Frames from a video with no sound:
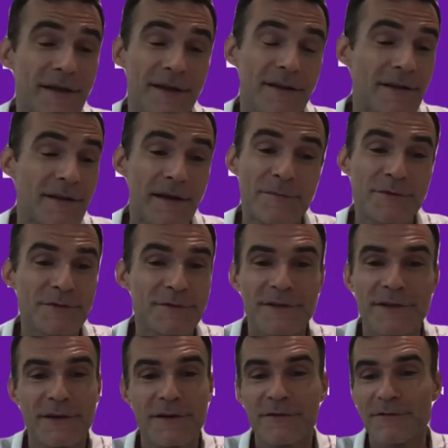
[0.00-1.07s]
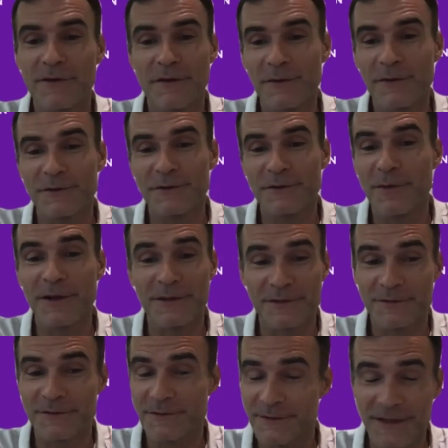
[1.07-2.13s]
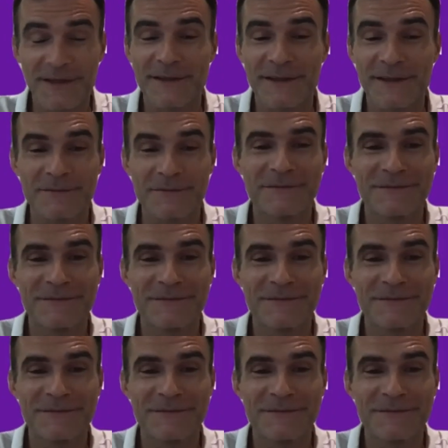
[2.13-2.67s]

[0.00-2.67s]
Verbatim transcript: I absolutely love going to Dublin, so anytime.